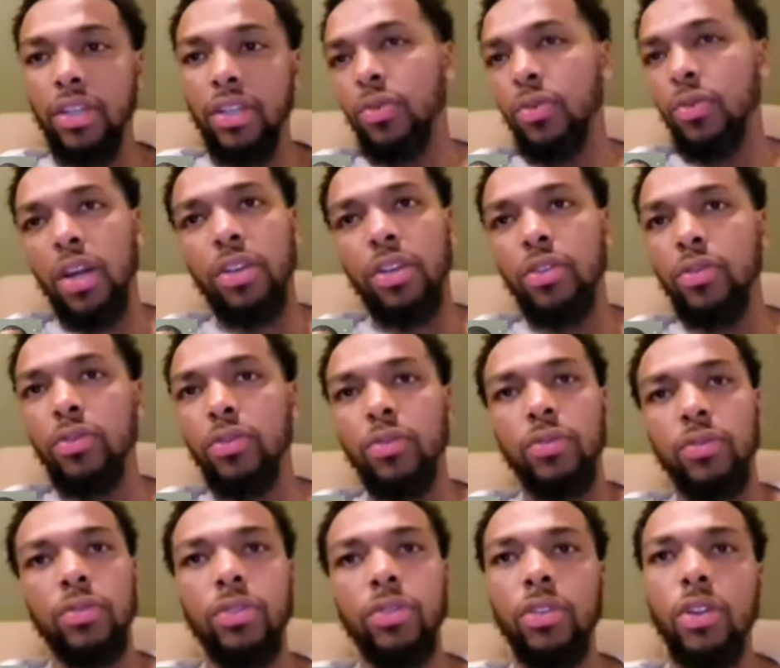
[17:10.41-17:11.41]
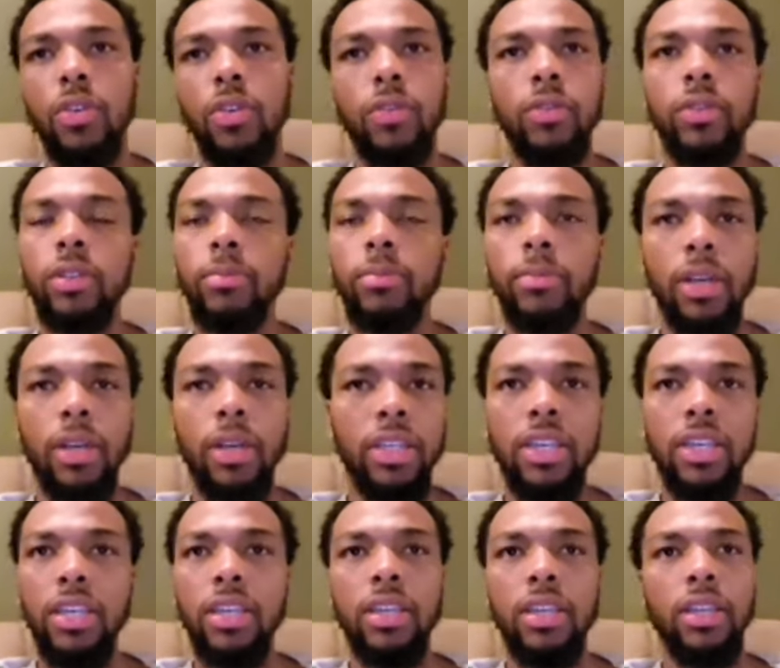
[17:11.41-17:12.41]
That's what I do, you know, my
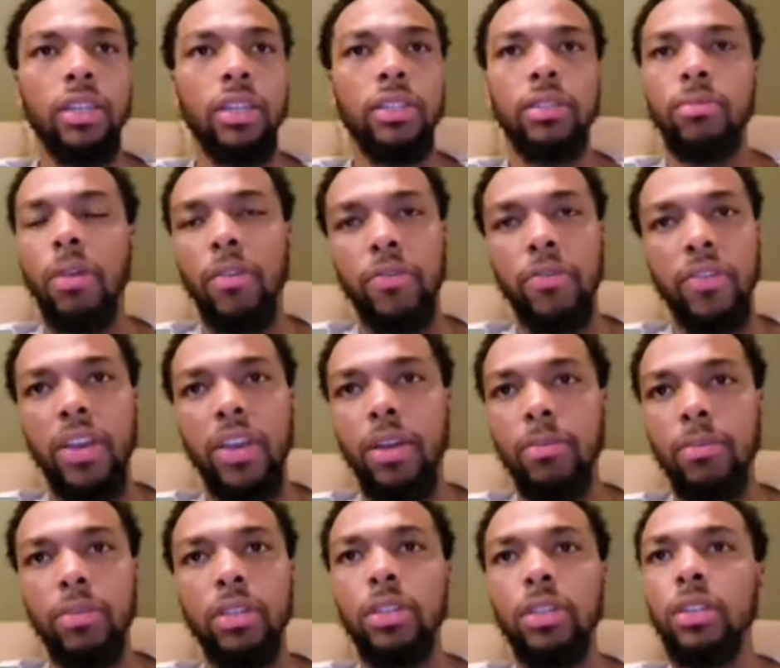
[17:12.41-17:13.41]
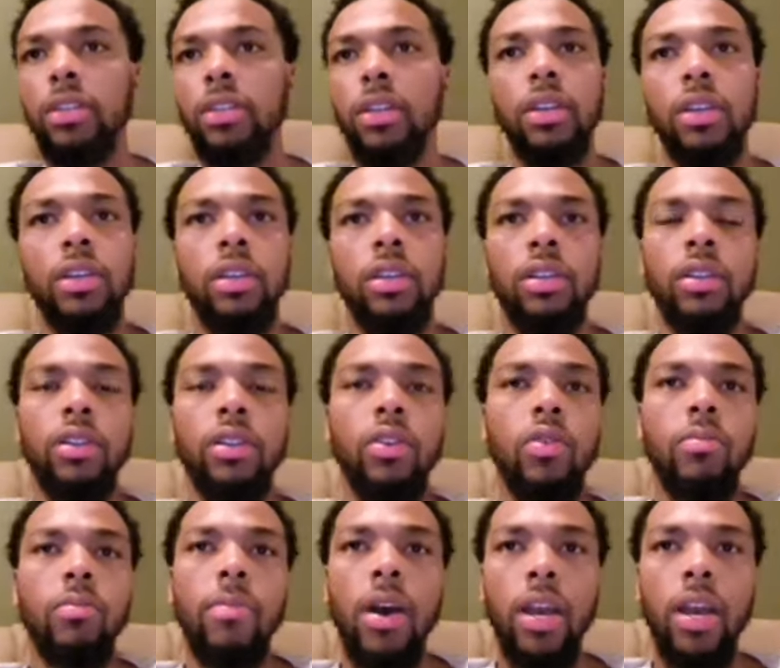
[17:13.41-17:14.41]
kids, my family, you
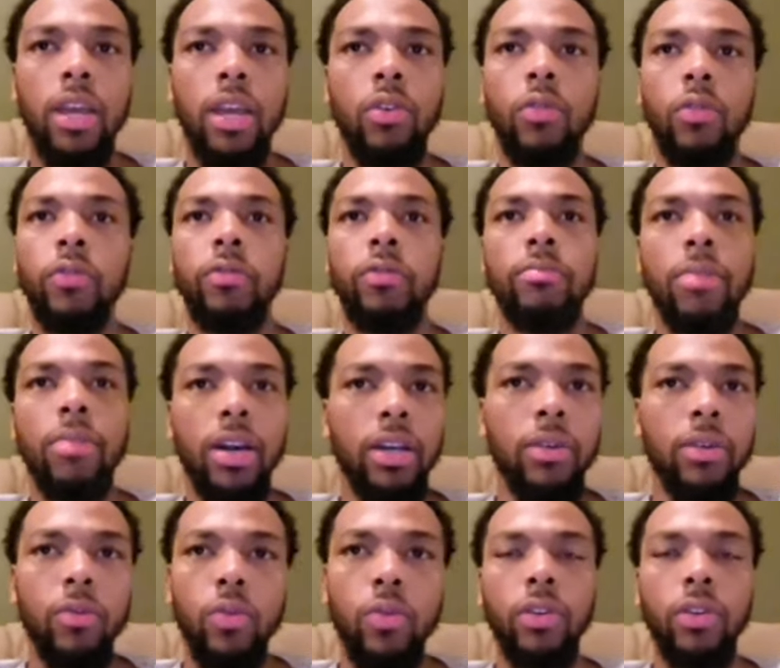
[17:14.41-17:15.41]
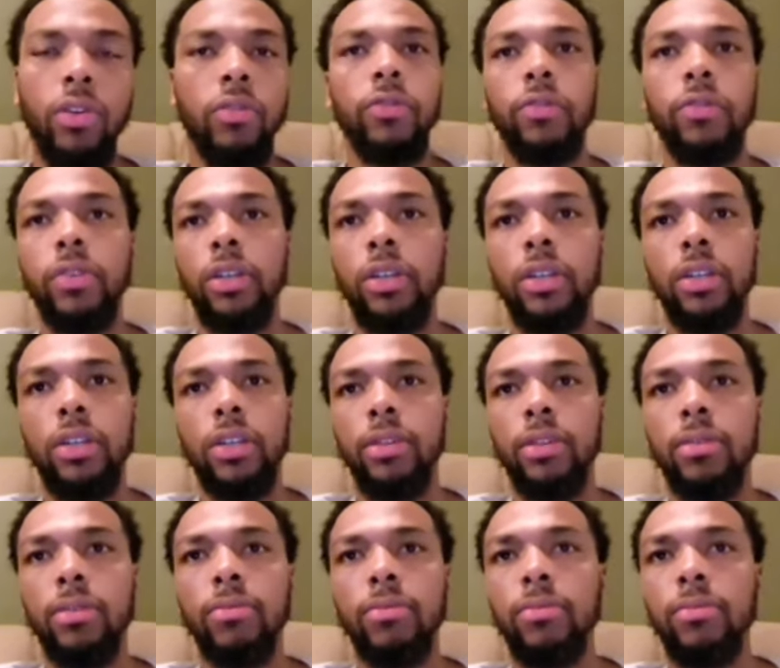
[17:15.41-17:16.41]
know, my health, my wealth,
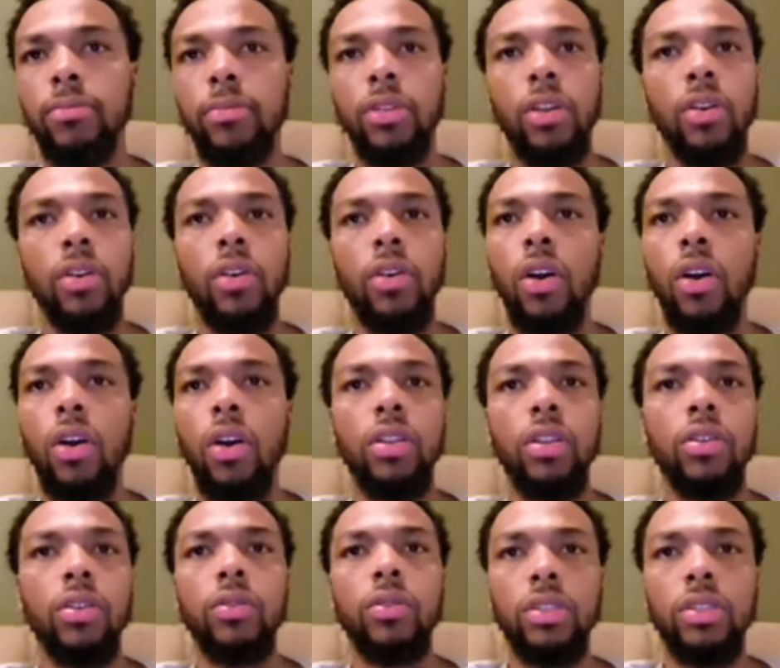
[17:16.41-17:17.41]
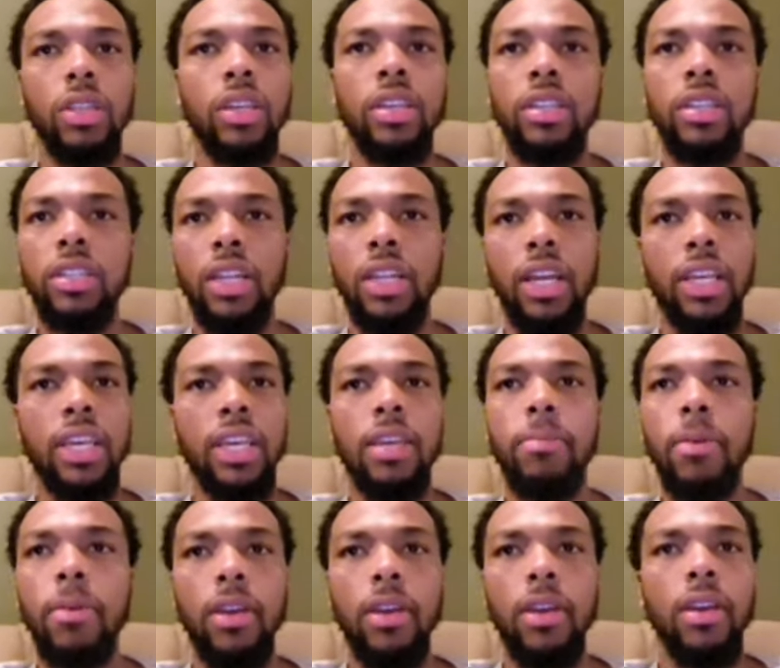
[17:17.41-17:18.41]
um, you know, all of those things that I
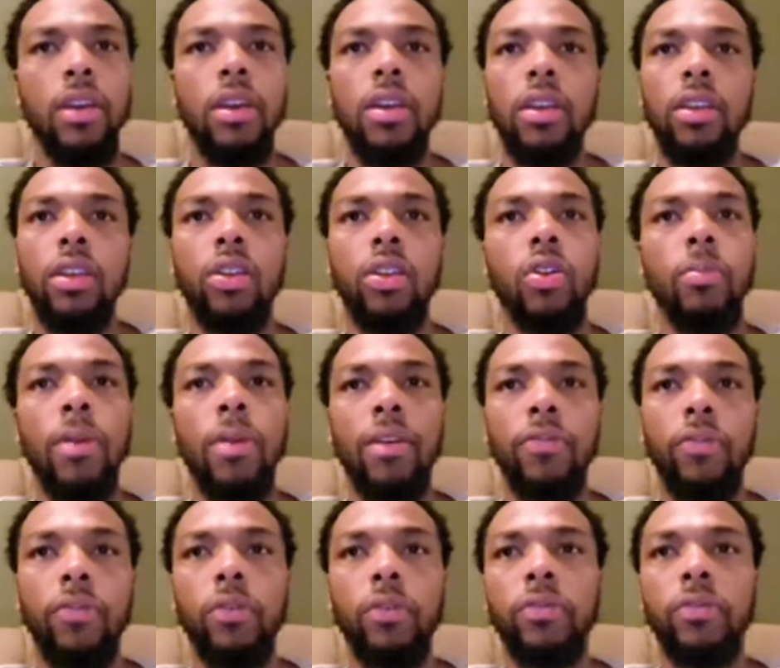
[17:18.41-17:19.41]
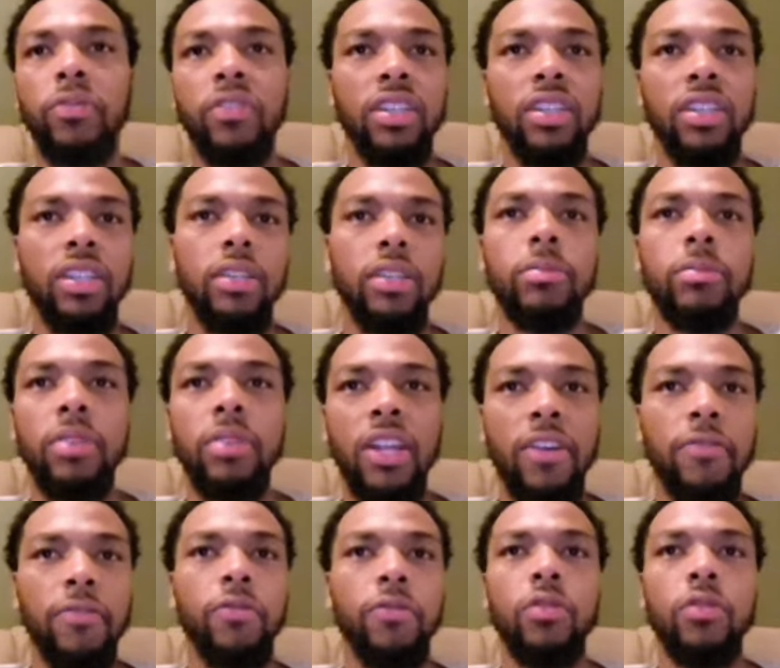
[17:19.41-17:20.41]
keep at, you know, my forefront gives me
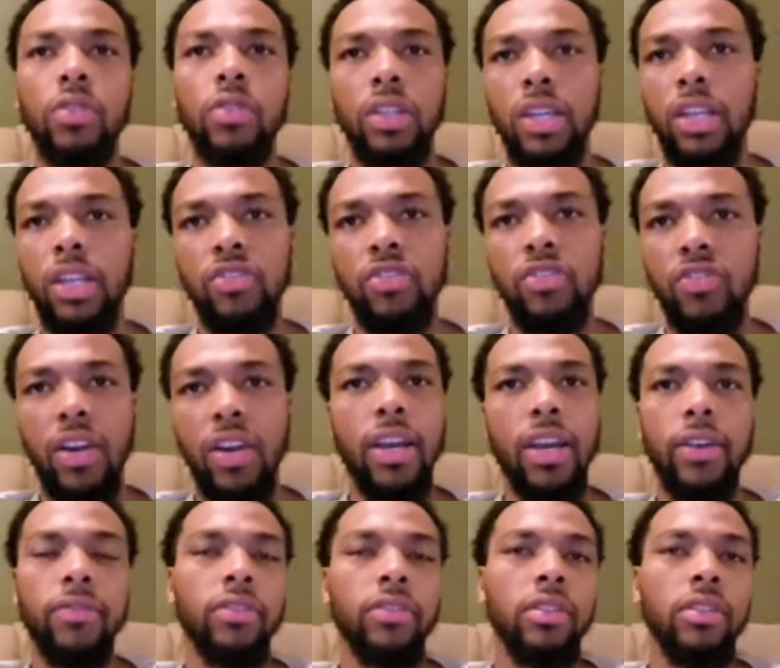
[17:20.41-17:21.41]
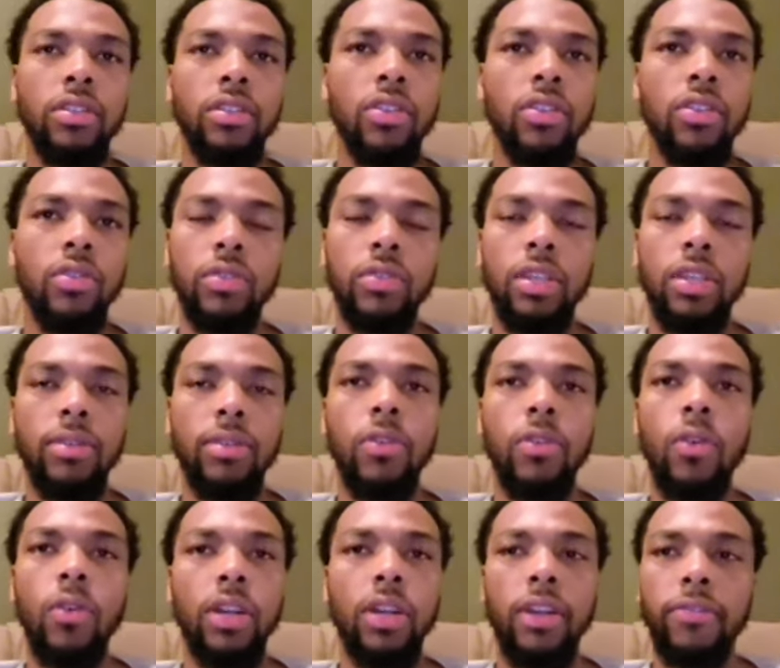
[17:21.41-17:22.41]
that fuel and that drive to, you know,
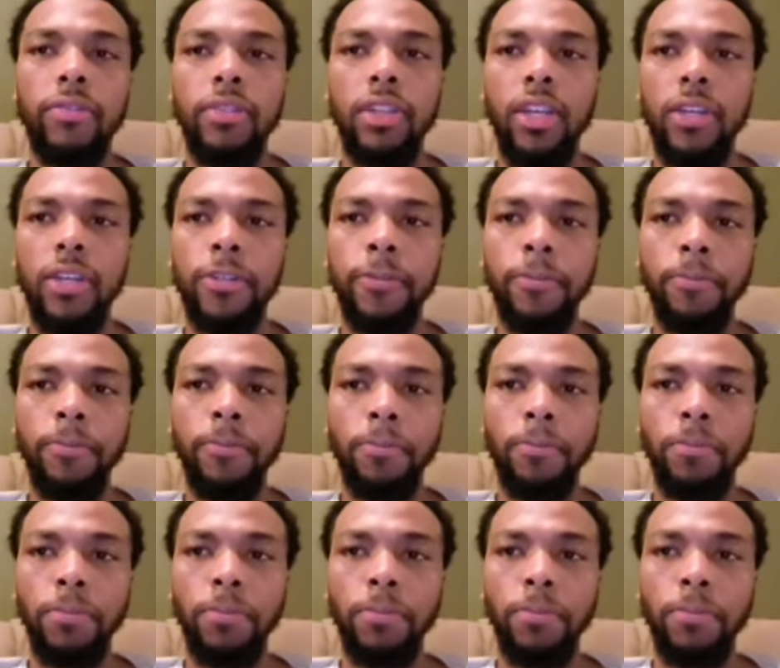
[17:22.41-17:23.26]
keep going every day.